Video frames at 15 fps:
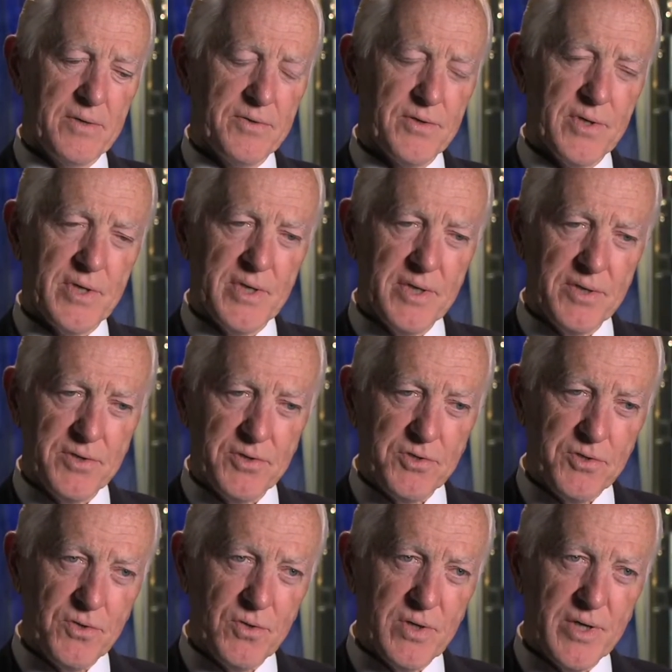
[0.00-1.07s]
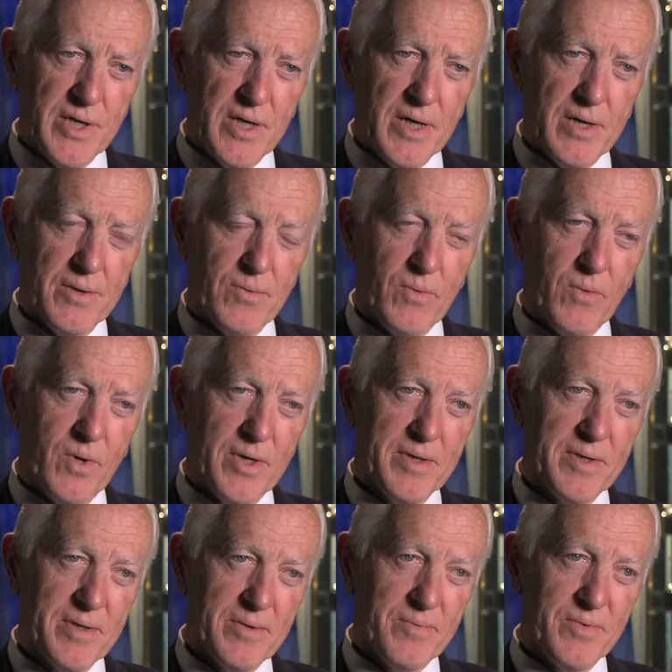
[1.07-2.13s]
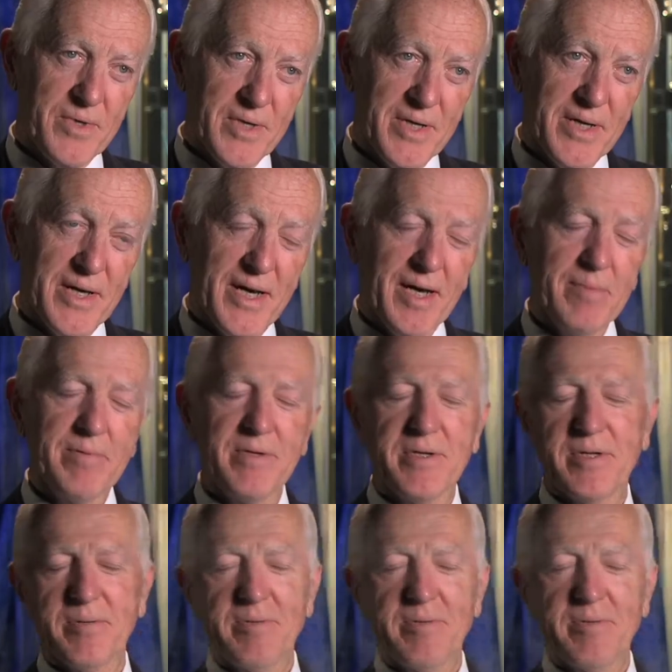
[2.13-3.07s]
trying to sort out what really happened to